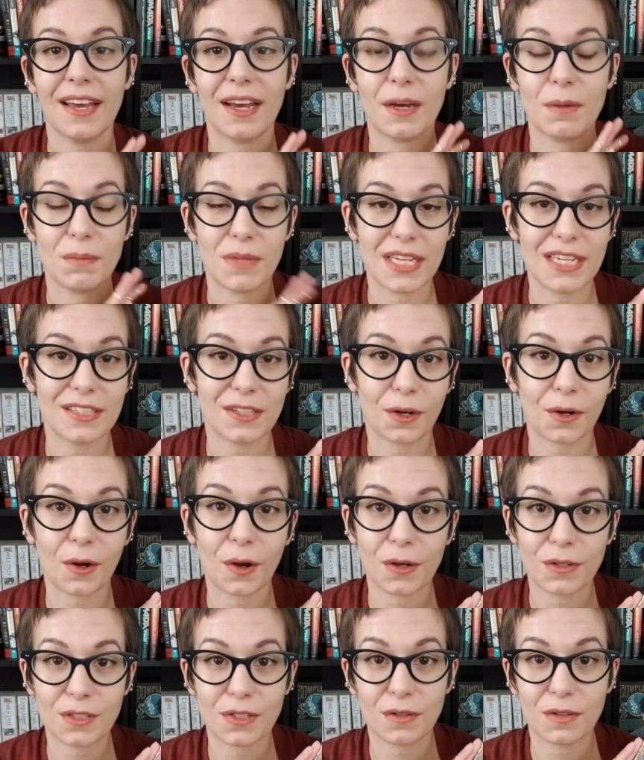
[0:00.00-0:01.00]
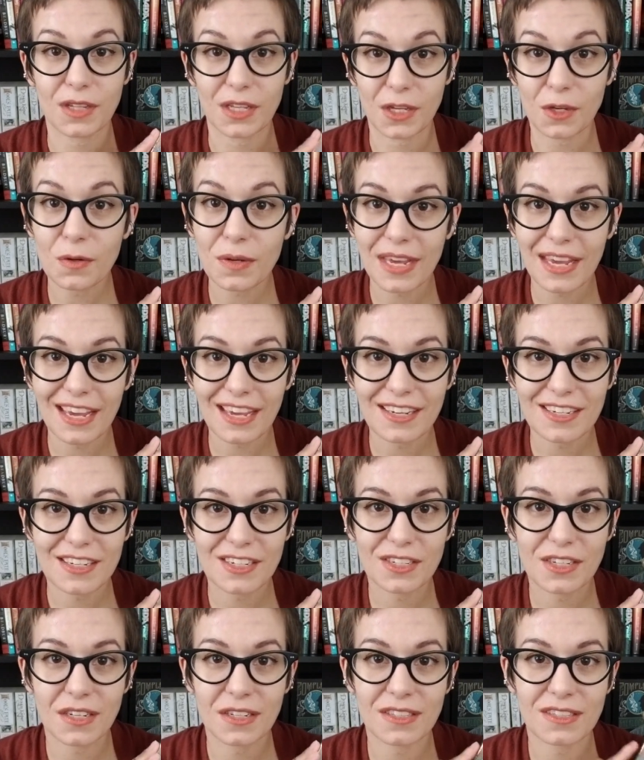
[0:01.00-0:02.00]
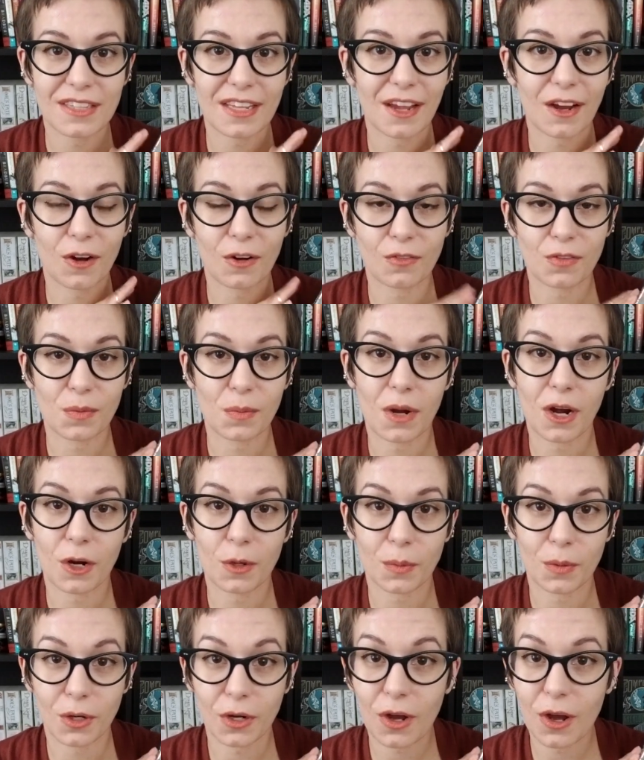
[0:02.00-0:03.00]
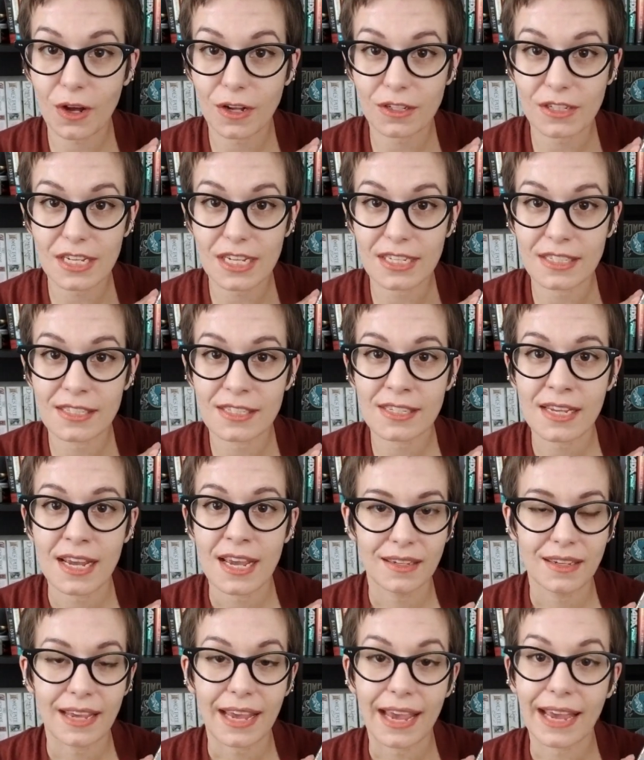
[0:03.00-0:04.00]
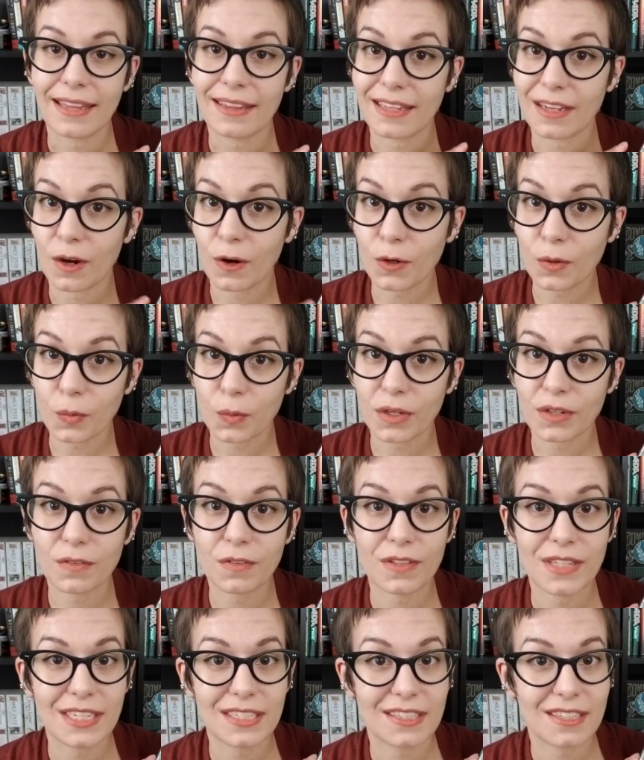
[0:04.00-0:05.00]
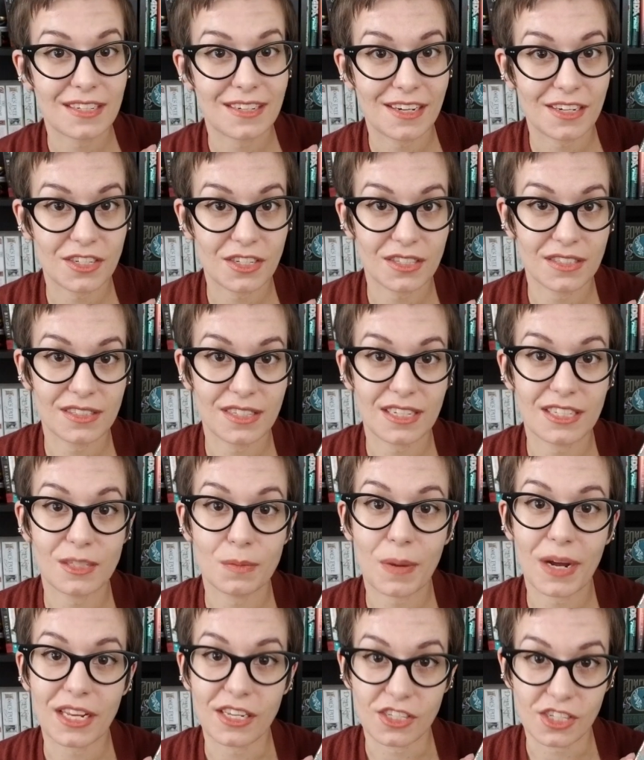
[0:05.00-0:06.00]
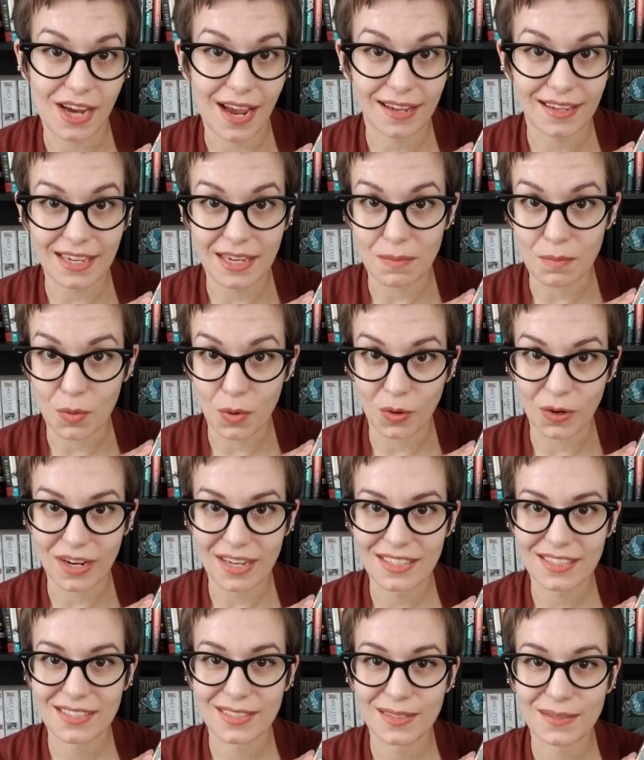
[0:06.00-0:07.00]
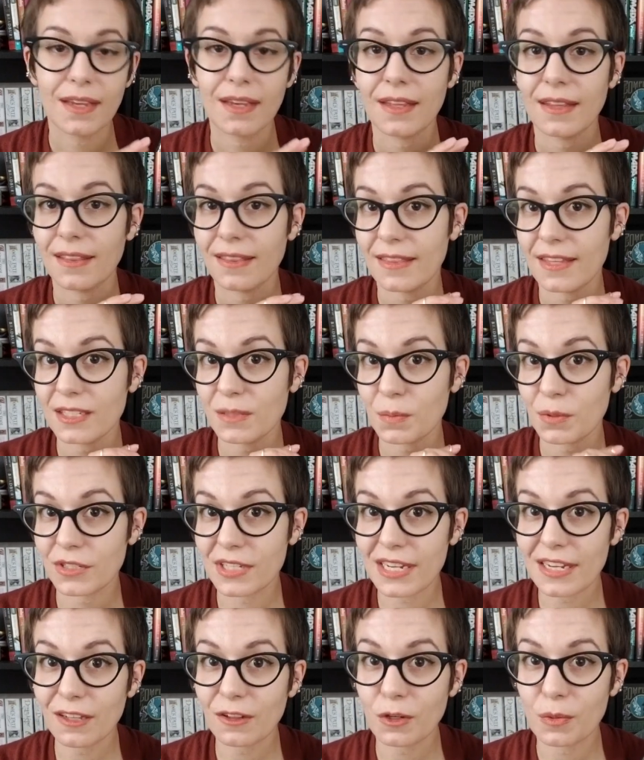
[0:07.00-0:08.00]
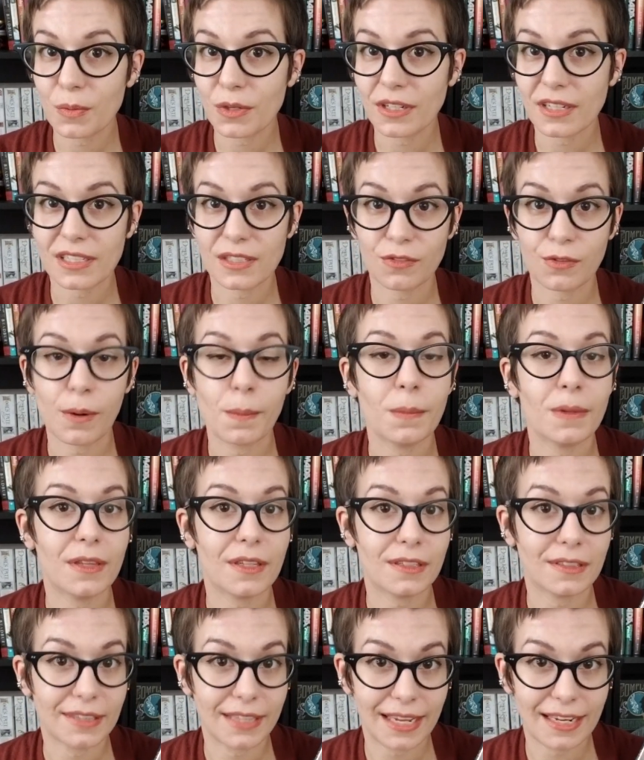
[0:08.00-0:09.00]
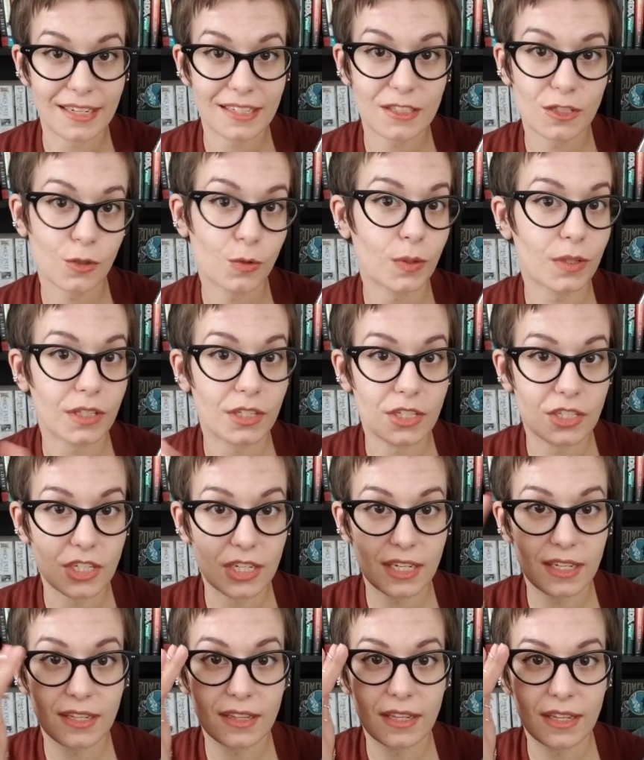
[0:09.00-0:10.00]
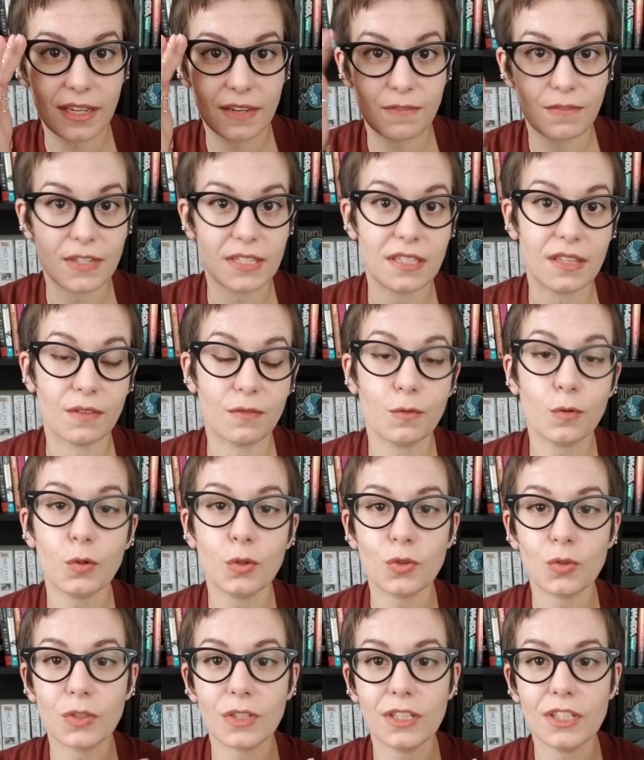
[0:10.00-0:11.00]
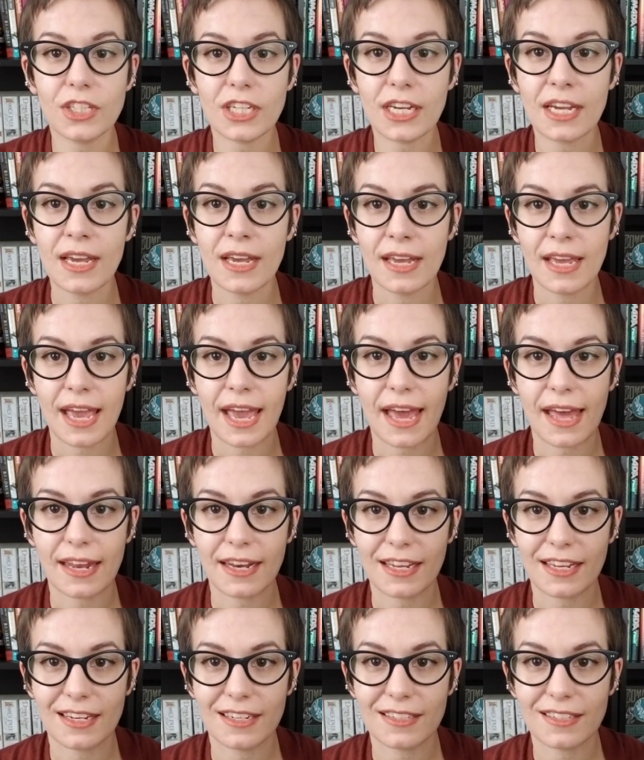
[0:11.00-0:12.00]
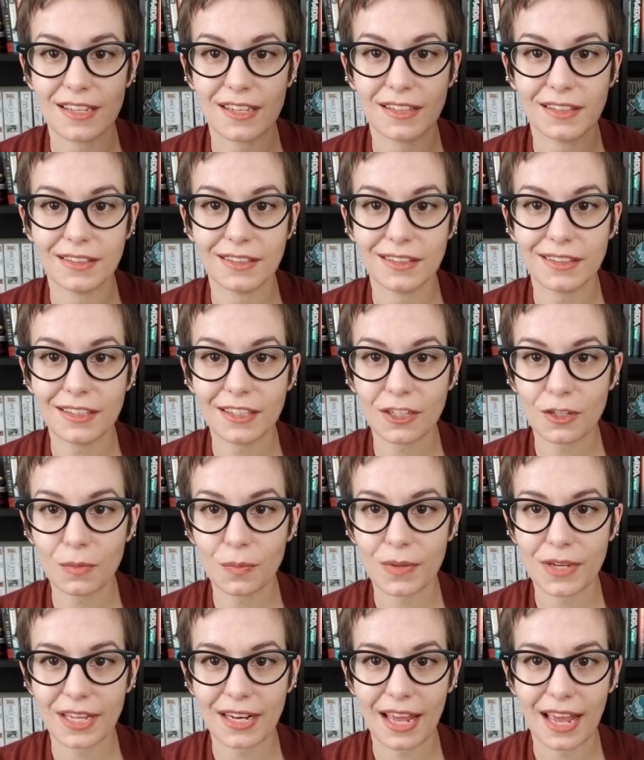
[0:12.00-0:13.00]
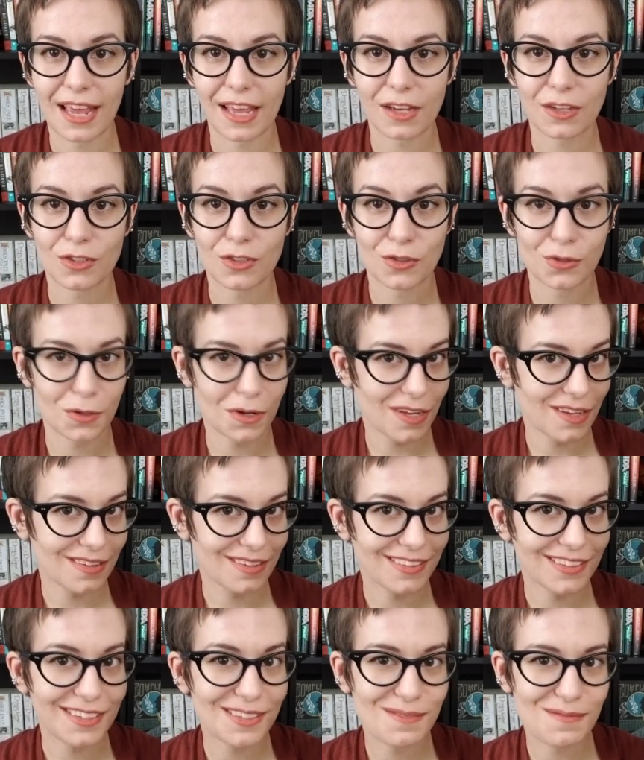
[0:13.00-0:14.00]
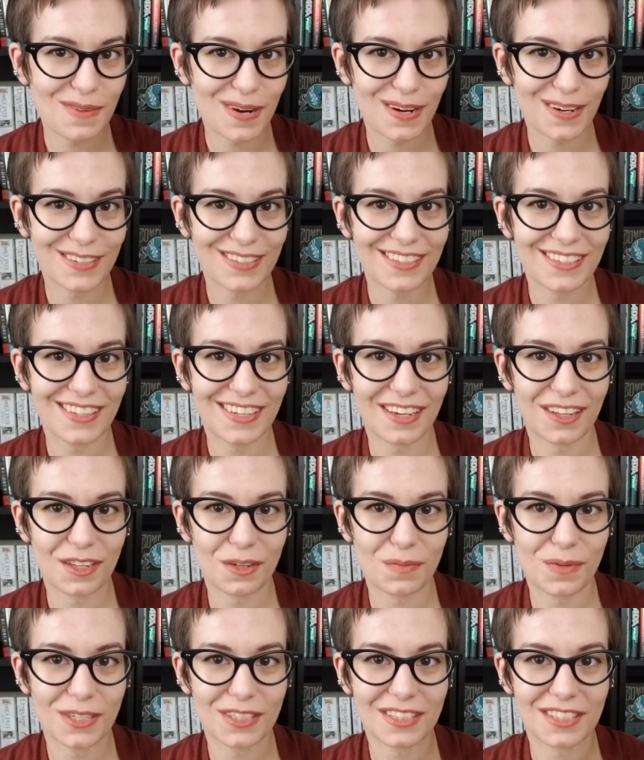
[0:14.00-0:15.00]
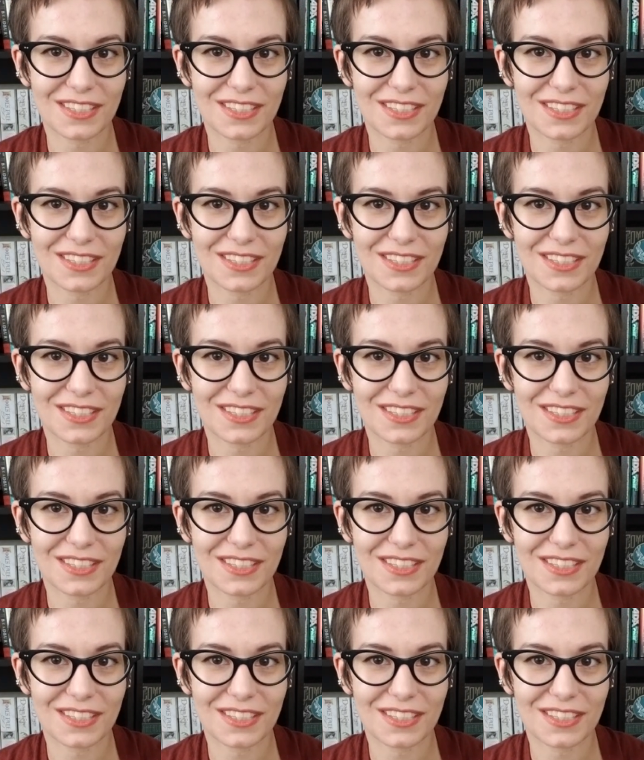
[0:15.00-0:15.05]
These are also the UK editions. They are from HarperCollins, and the artwork for these editions is by Jackie Morris. This particular book is from the latest trilogy, the Fitz and the Fool trilogy, and it is a little bit extra compared to the other books.